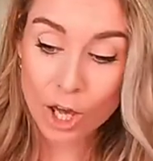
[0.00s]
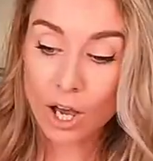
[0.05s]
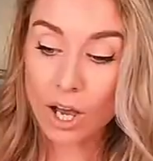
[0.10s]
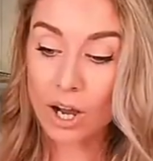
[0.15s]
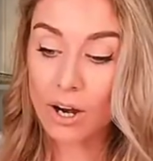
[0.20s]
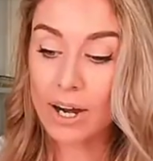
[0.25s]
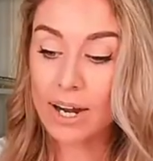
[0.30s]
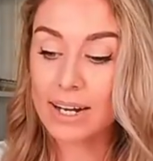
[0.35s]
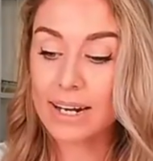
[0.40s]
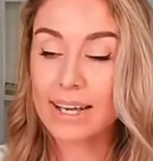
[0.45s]
All
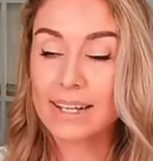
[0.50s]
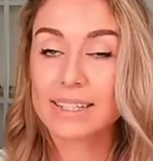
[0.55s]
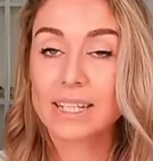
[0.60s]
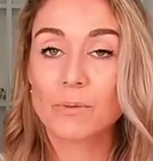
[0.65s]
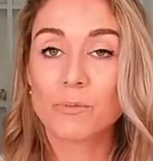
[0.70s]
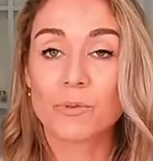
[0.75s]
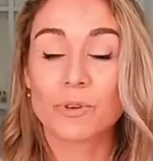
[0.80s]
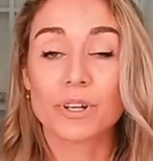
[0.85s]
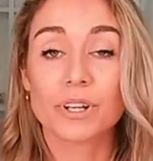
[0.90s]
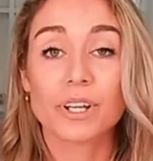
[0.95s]
right, next
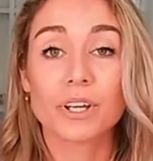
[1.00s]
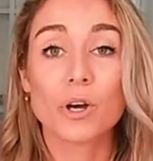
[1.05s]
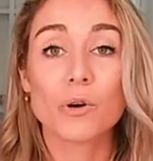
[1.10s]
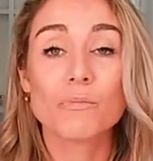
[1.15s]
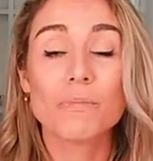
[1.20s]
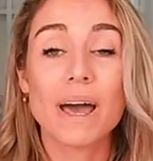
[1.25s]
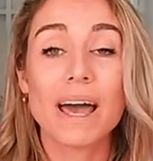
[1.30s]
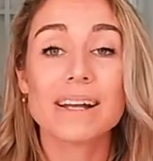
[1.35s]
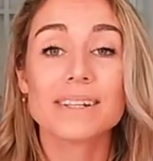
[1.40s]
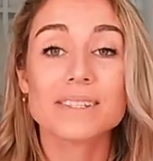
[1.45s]
up, we're going to go
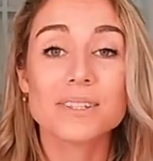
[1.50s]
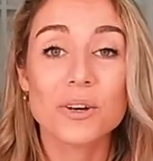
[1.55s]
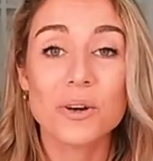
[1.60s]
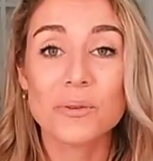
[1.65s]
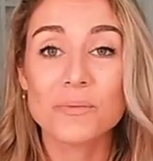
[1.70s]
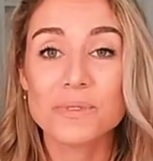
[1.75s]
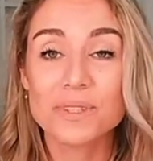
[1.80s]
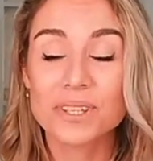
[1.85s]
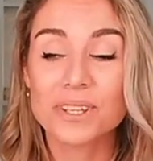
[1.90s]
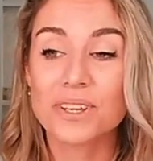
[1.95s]
back to
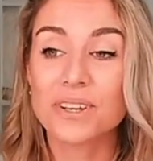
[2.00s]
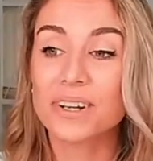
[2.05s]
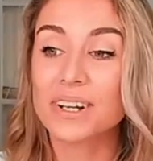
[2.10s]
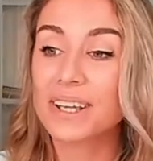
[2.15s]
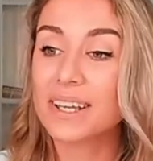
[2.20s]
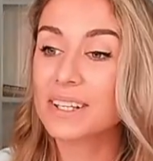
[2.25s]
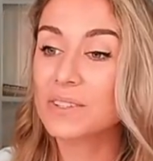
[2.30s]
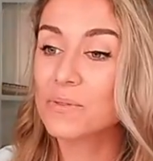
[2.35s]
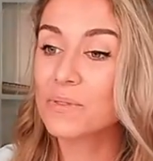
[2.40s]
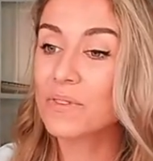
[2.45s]
home security
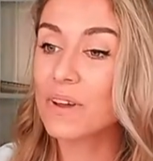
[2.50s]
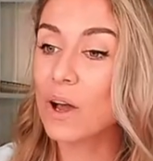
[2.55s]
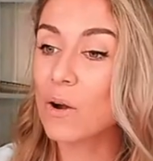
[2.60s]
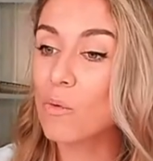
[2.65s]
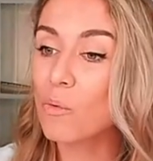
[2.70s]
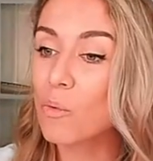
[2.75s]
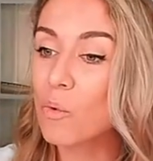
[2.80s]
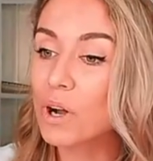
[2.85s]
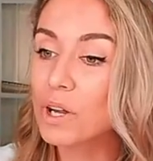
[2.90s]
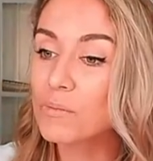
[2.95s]
because we've
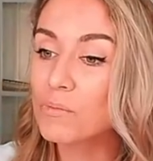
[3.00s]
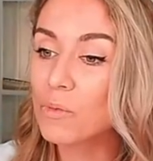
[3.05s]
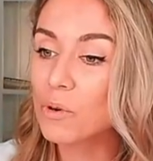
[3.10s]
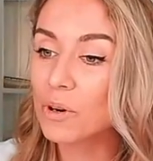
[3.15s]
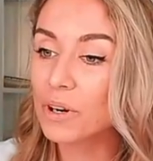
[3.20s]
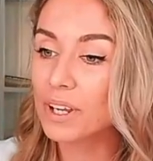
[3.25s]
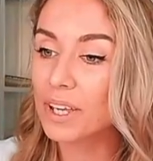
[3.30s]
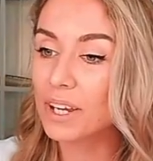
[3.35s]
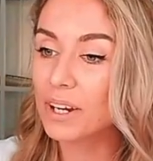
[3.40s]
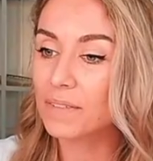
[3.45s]
got one
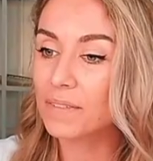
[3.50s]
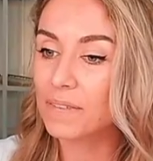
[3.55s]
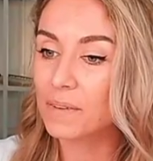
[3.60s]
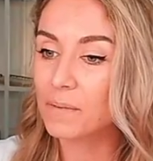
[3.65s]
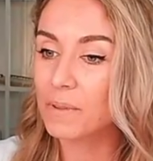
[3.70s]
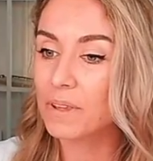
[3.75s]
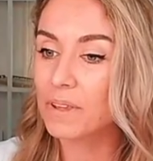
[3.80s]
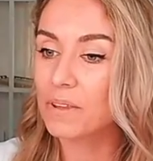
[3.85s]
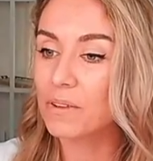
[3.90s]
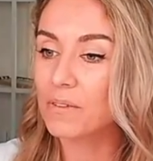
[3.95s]
more here from
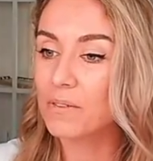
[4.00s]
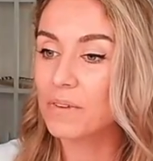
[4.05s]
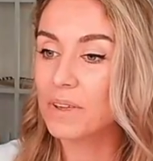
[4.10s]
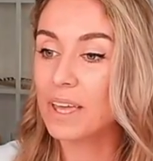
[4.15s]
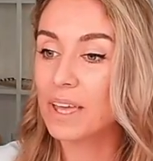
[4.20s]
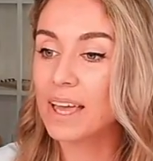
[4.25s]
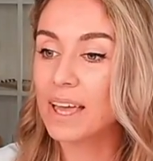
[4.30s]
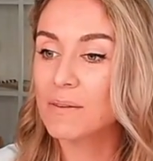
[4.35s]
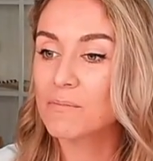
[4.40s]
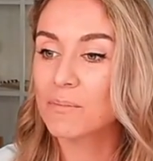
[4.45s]
the
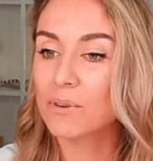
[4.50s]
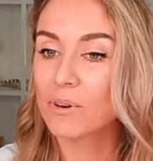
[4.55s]
Eufy